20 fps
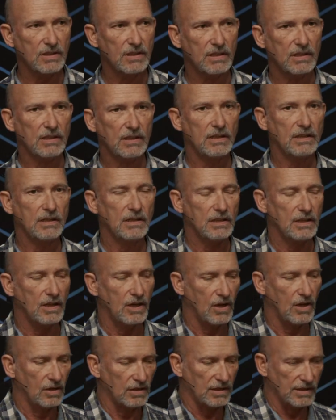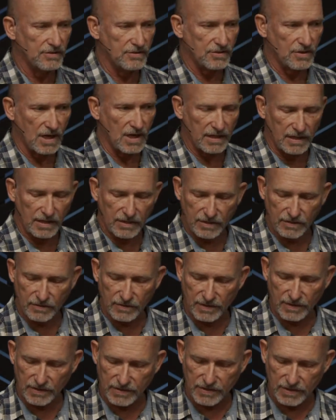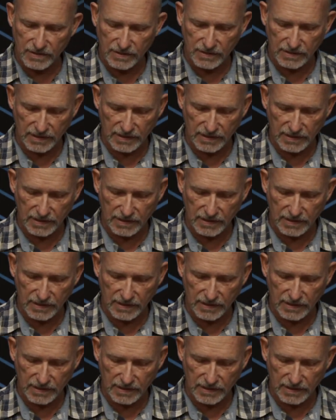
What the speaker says: Mm-hmm. All he's trying to do is